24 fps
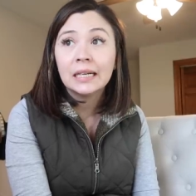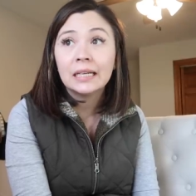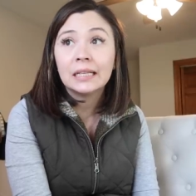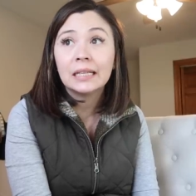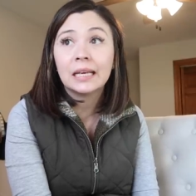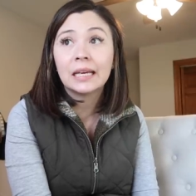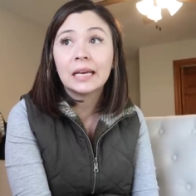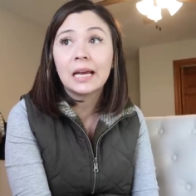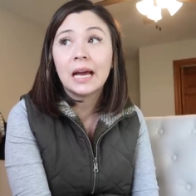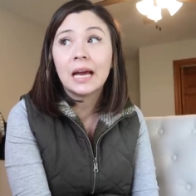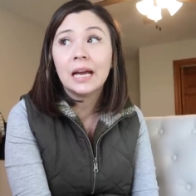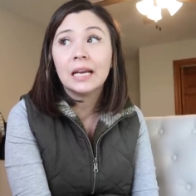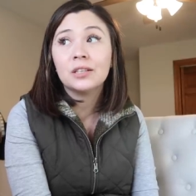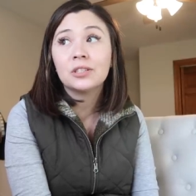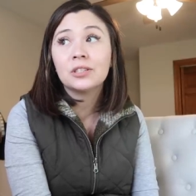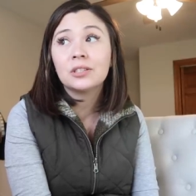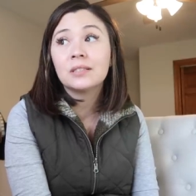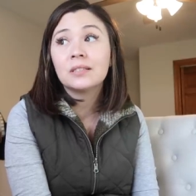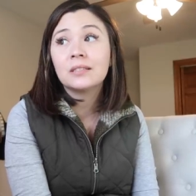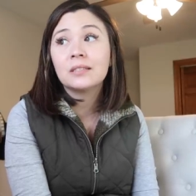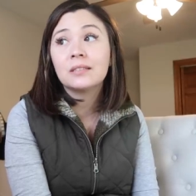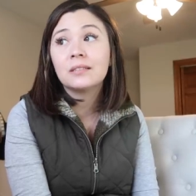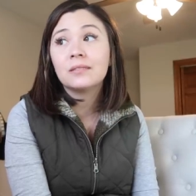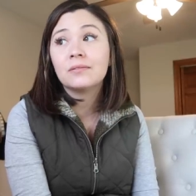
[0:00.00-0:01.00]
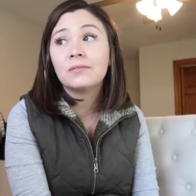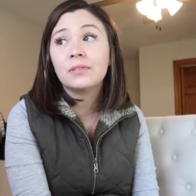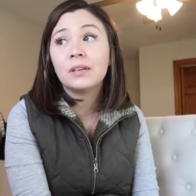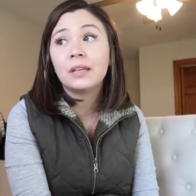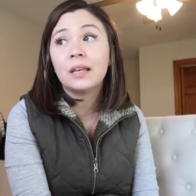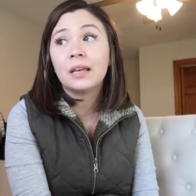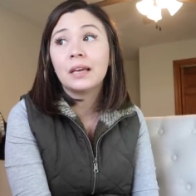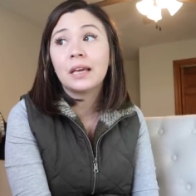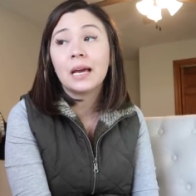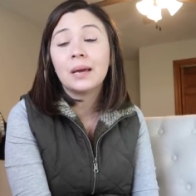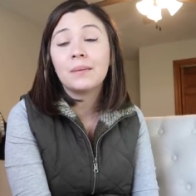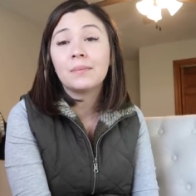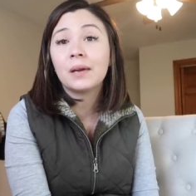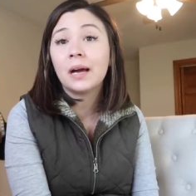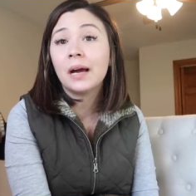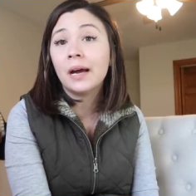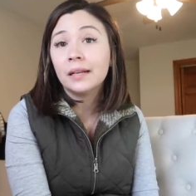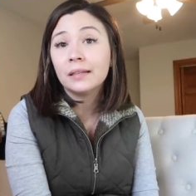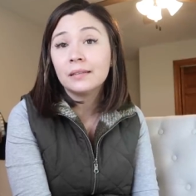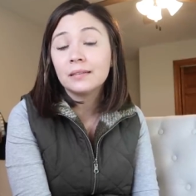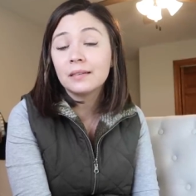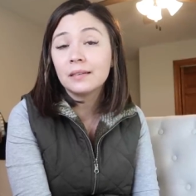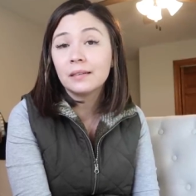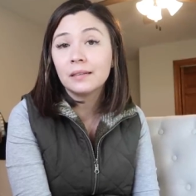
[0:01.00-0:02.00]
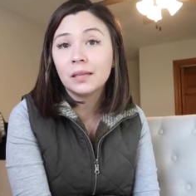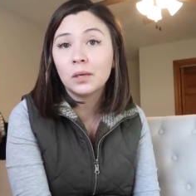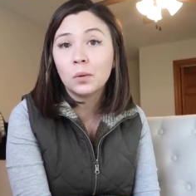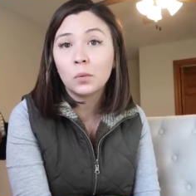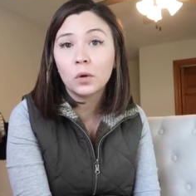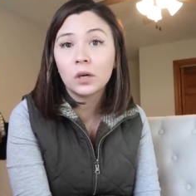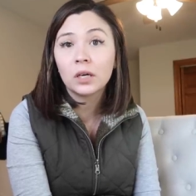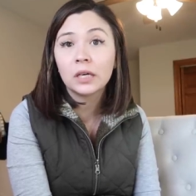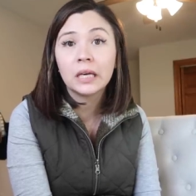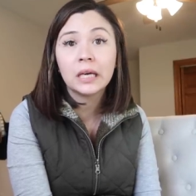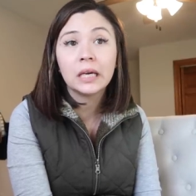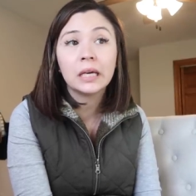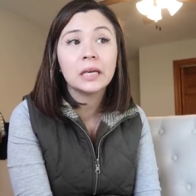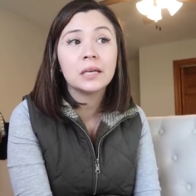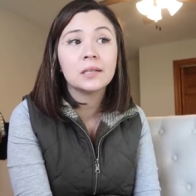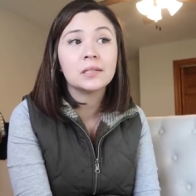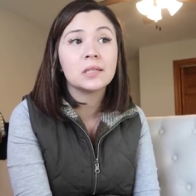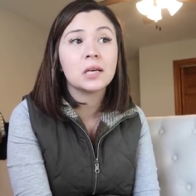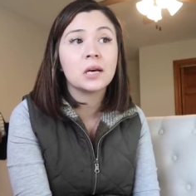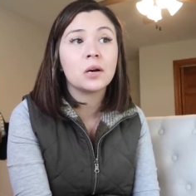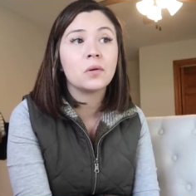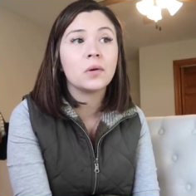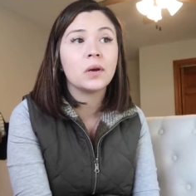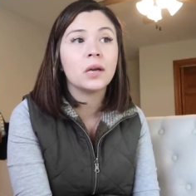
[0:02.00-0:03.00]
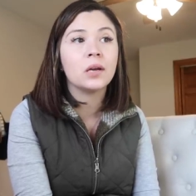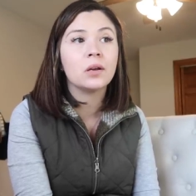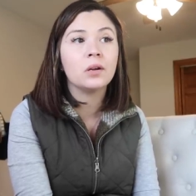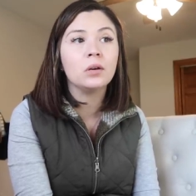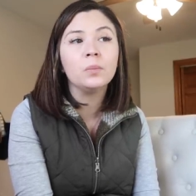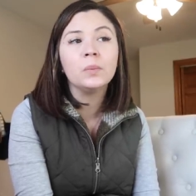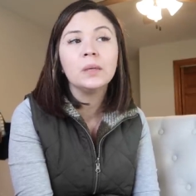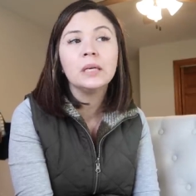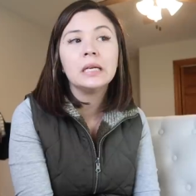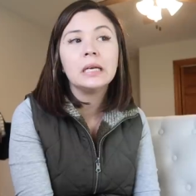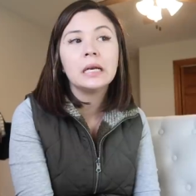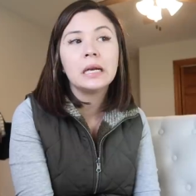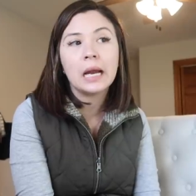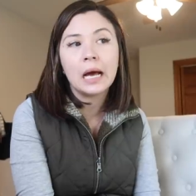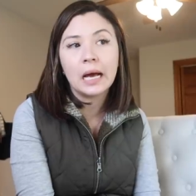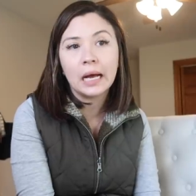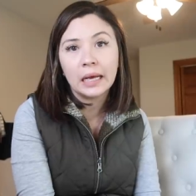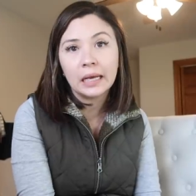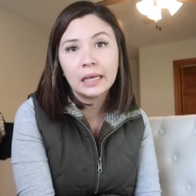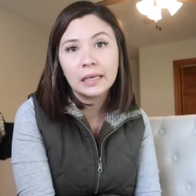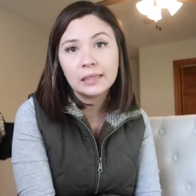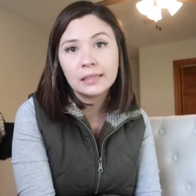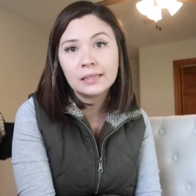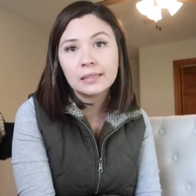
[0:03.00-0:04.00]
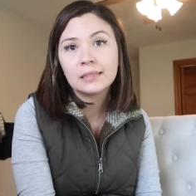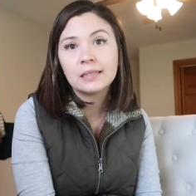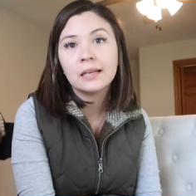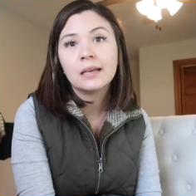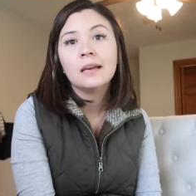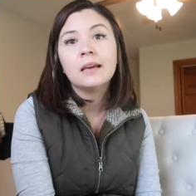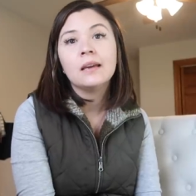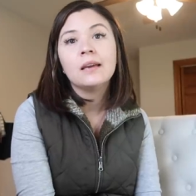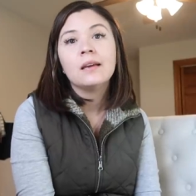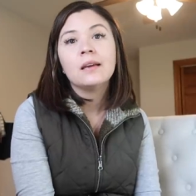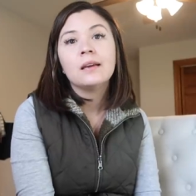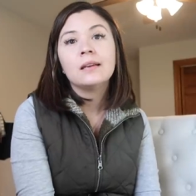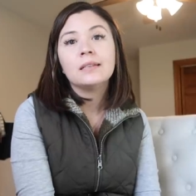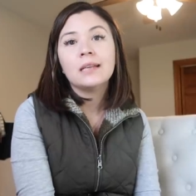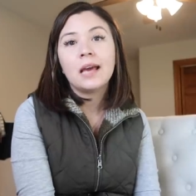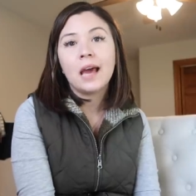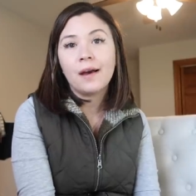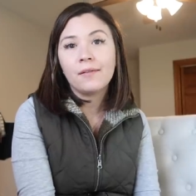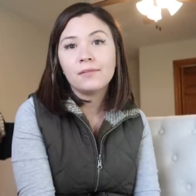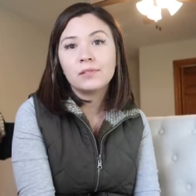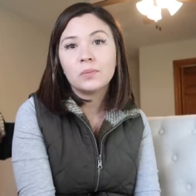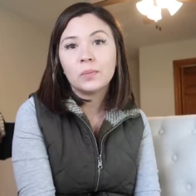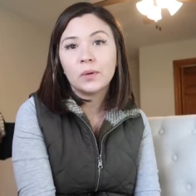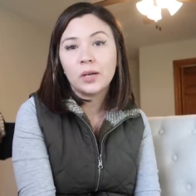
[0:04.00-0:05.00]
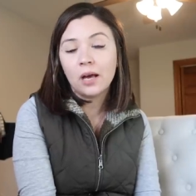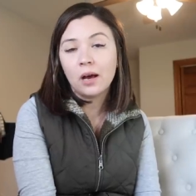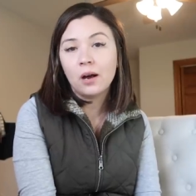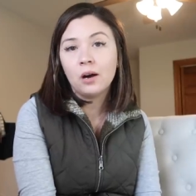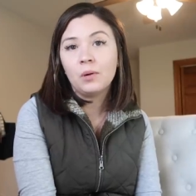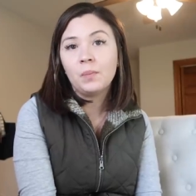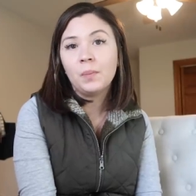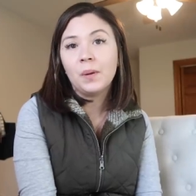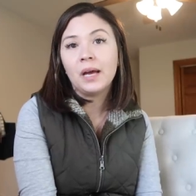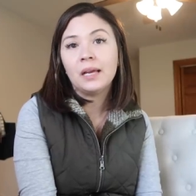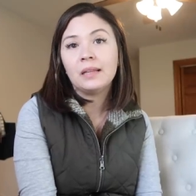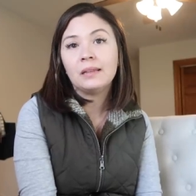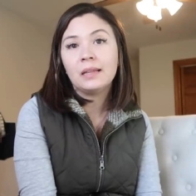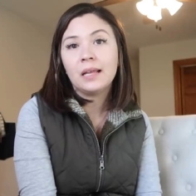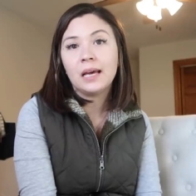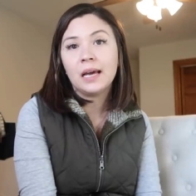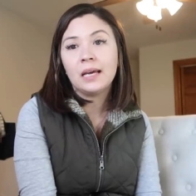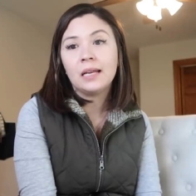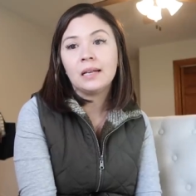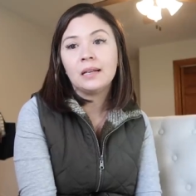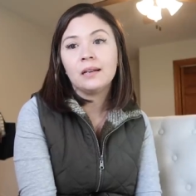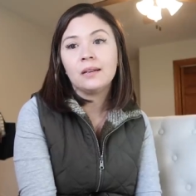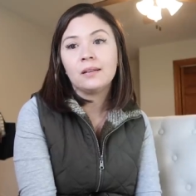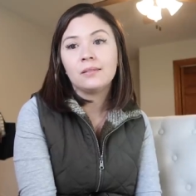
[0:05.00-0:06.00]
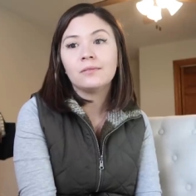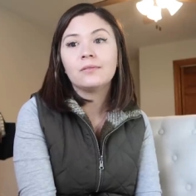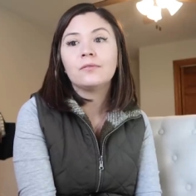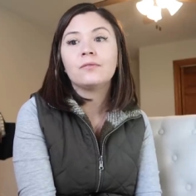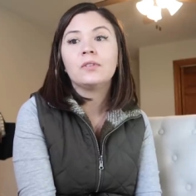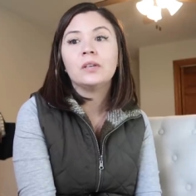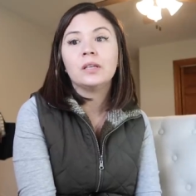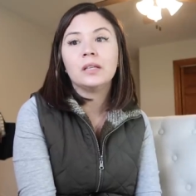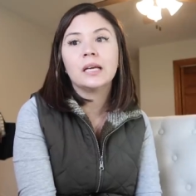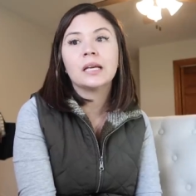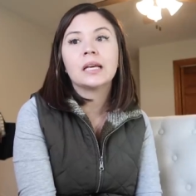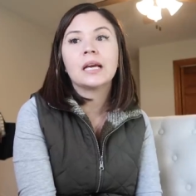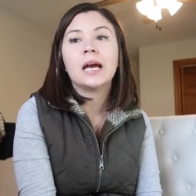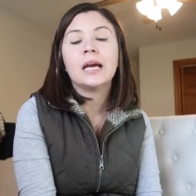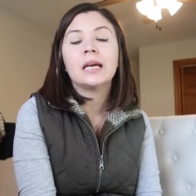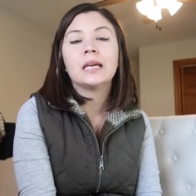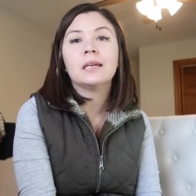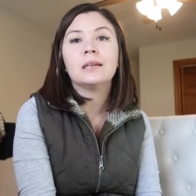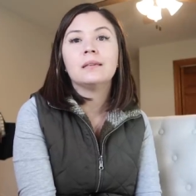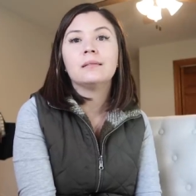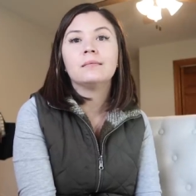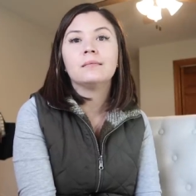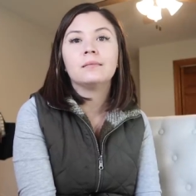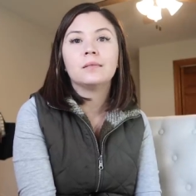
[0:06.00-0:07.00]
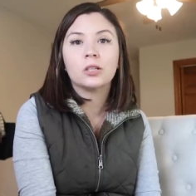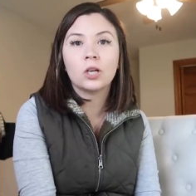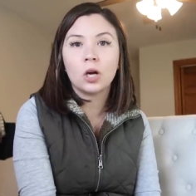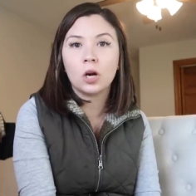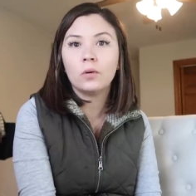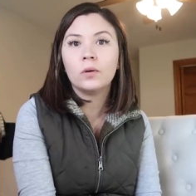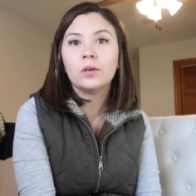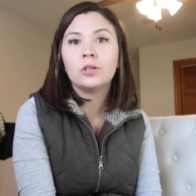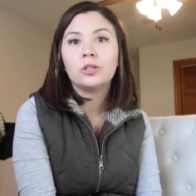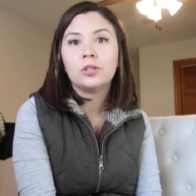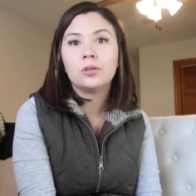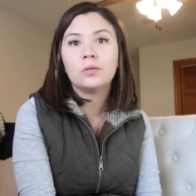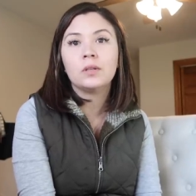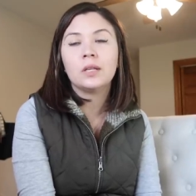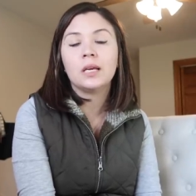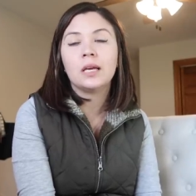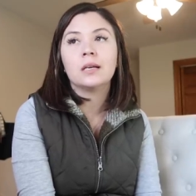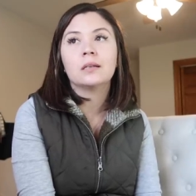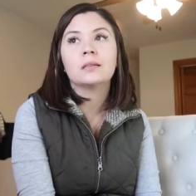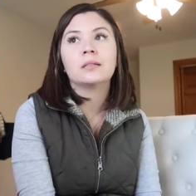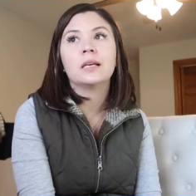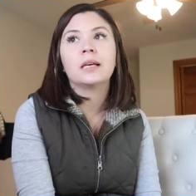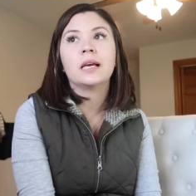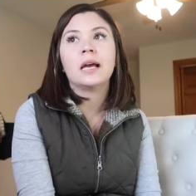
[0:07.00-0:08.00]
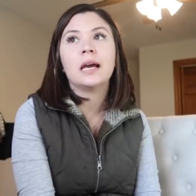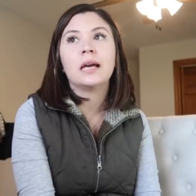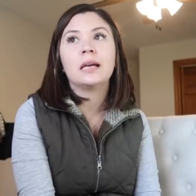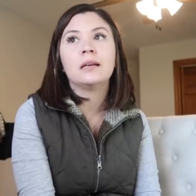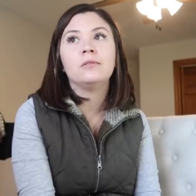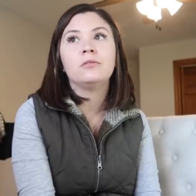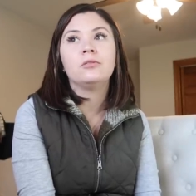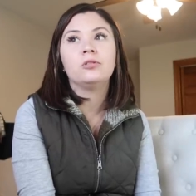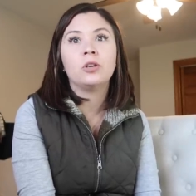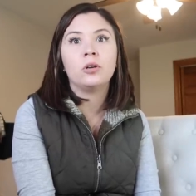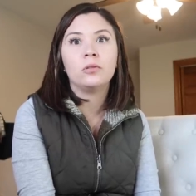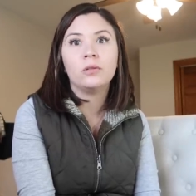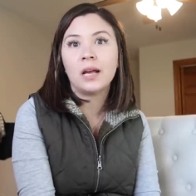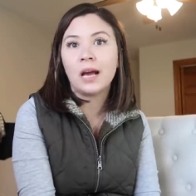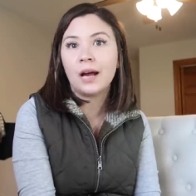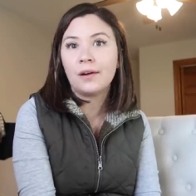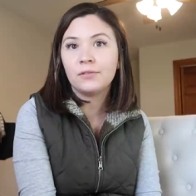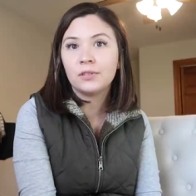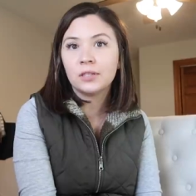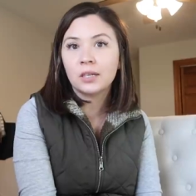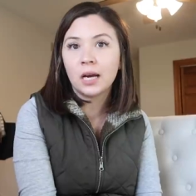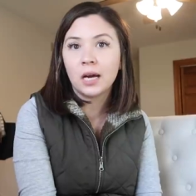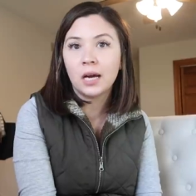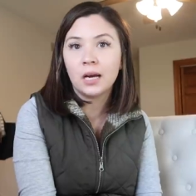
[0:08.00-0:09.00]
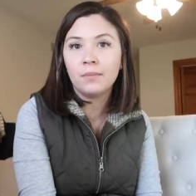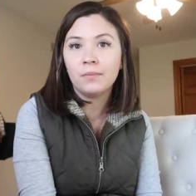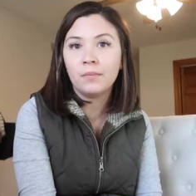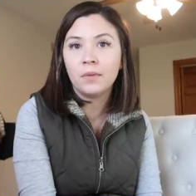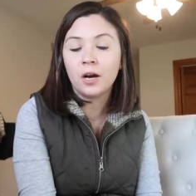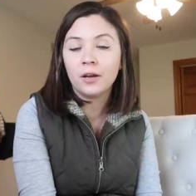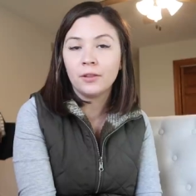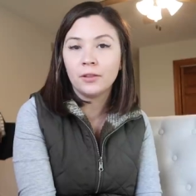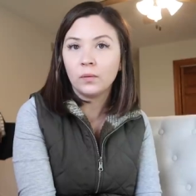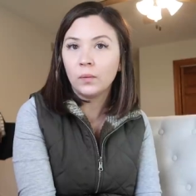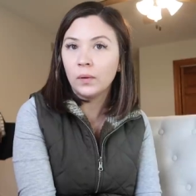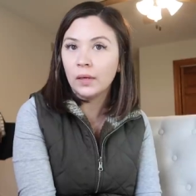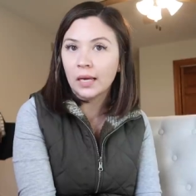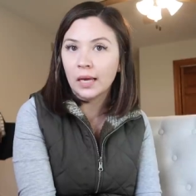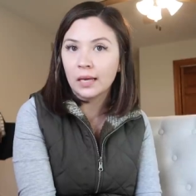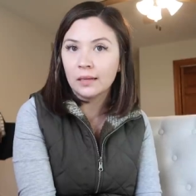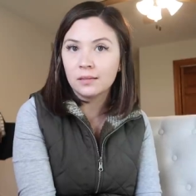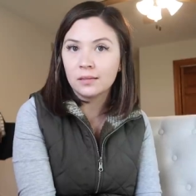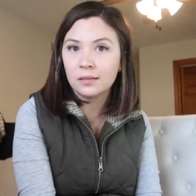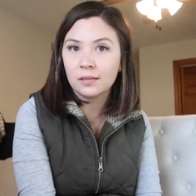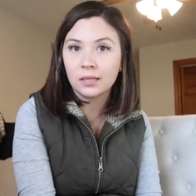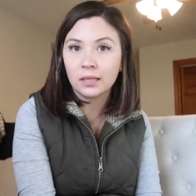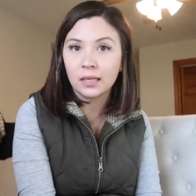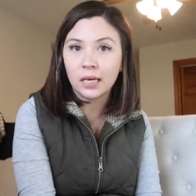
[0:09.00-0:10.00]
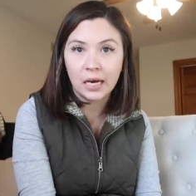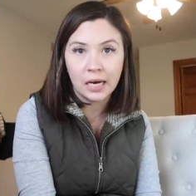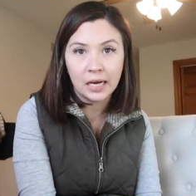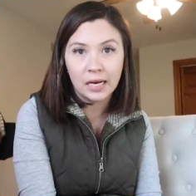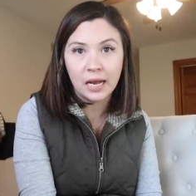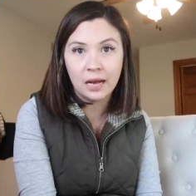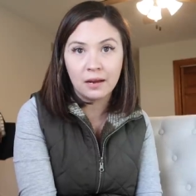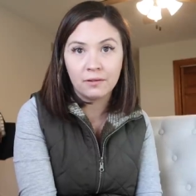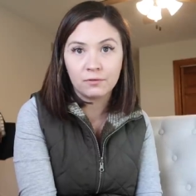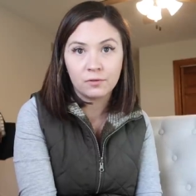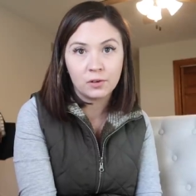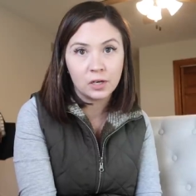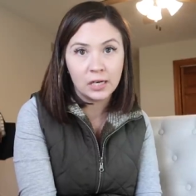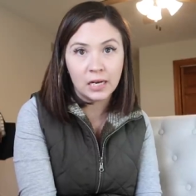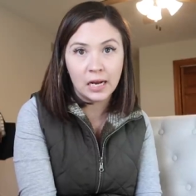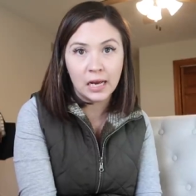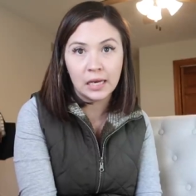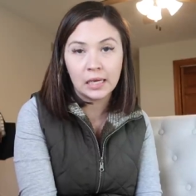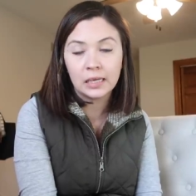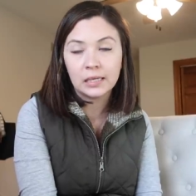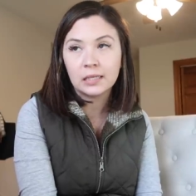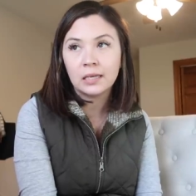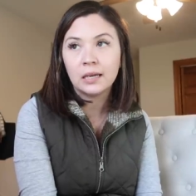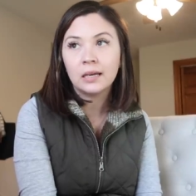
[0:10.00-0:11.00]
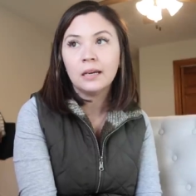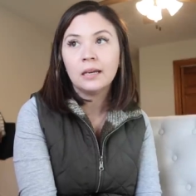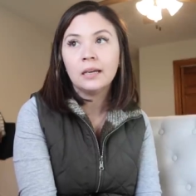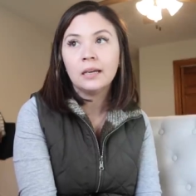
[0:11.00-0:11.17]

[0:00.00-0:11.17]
Like I just feel like I'm constantly working. So it'll be nice to have someone help and then feel like I can go and do things. Like I don't have to come on the weekends to cut every night.